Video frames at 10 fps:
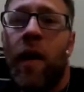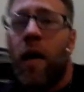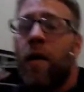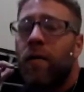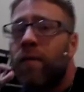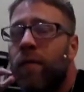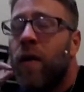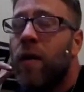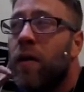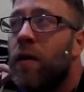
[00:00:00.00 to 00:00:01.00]

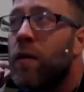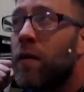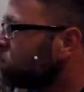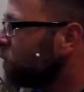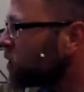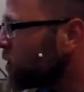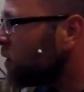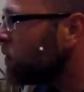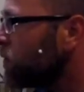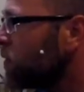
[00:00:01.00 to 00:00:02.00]
Have
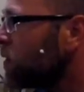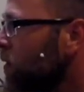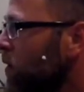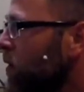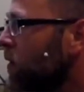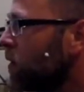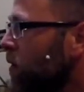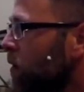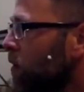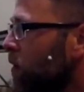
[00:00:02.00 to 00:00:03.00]
bookshelf. A
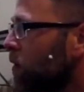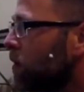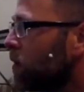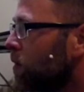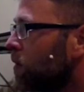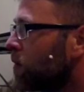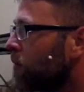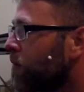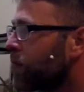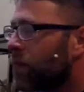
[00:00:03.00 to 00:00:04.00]
bookshelf and
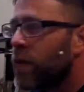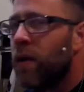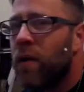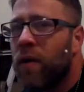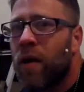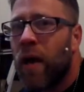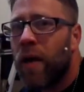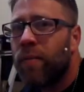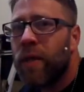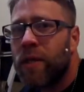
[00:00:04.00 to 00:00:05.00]
three Three
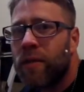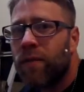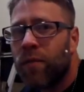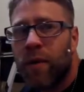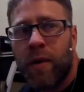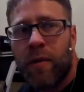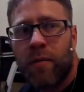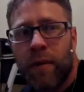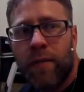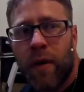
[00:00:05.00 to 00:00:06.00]
cabinets. cabinets.
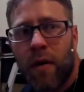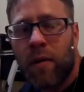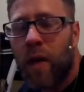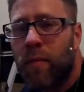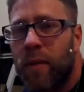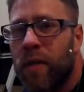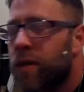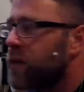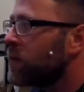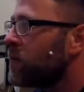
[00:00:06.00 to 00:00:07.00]
three file
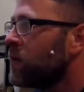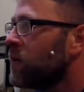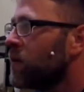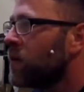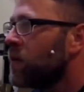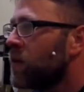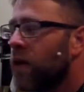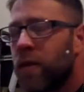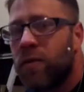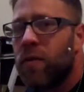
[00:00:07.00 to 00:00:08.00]
cabinets.
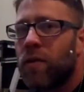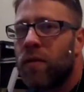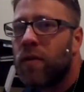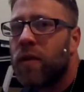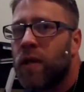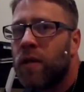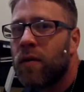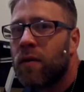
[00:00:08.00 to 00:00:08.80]
It's 1030.